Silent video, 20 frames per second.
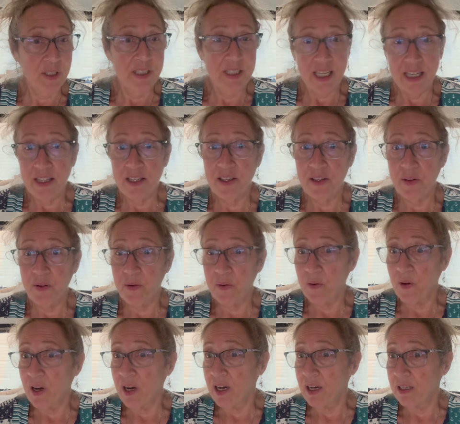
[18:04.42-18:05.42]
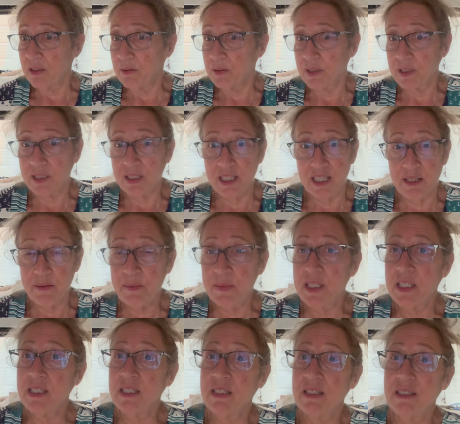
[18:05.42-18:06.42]
to tell you, I was
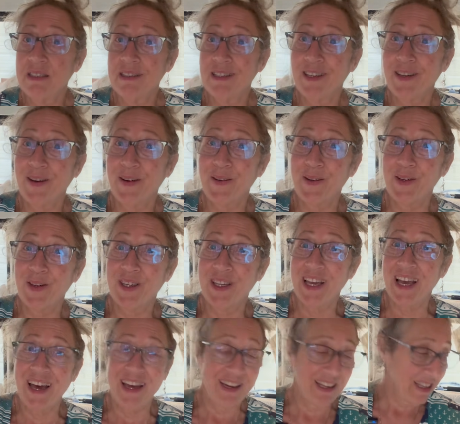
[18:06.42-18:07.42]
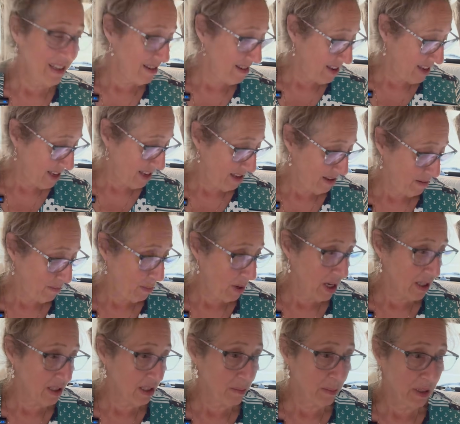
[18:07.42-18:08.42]
tempted to go look at it and
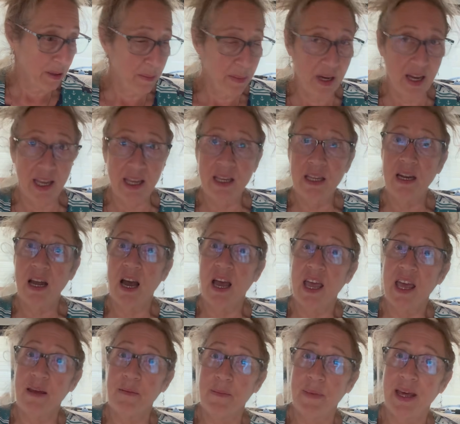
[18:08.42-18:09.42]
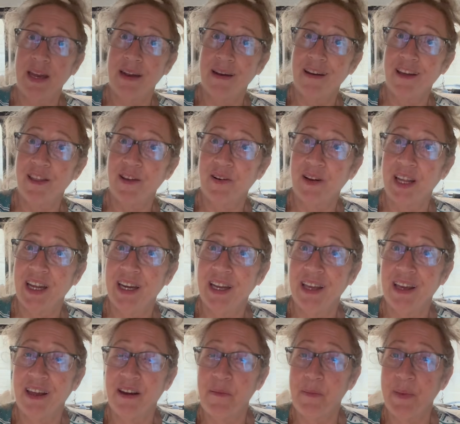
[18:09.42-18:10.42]
possibly buy it. I had met another
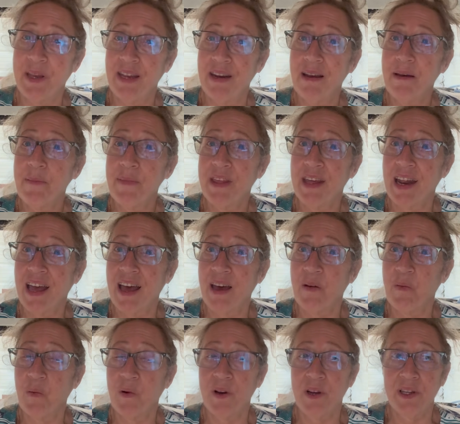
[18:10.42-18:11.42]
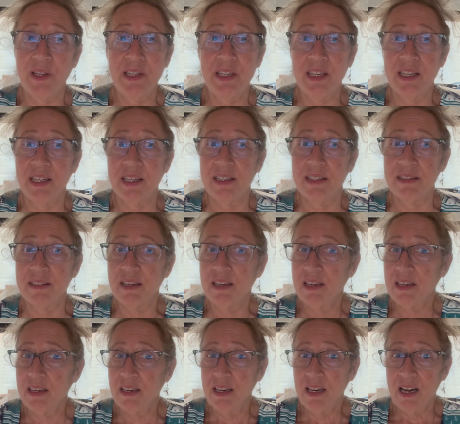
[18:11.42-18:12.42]
lady at a meetup that had one, and
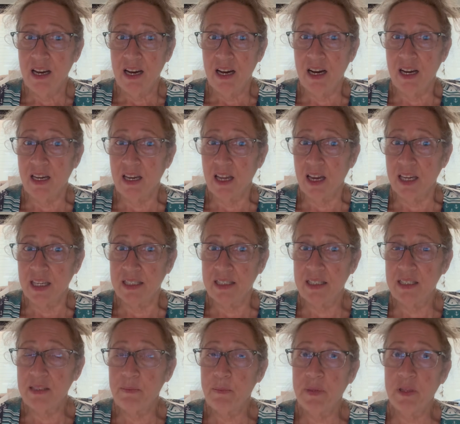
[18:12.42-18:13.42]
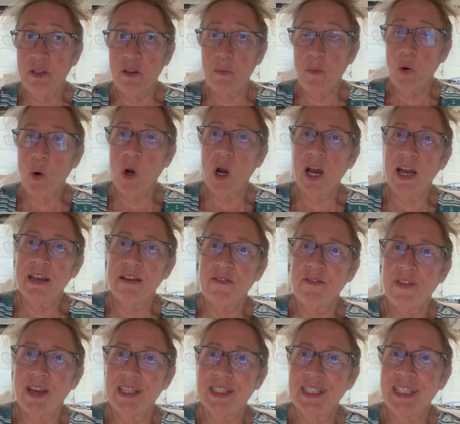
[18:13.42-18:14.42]
I liked it. But the more I
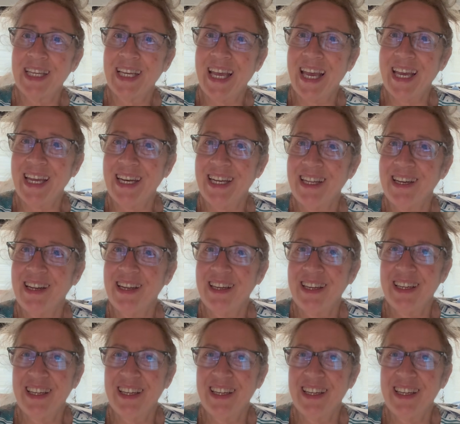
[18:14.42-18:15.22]
investigated,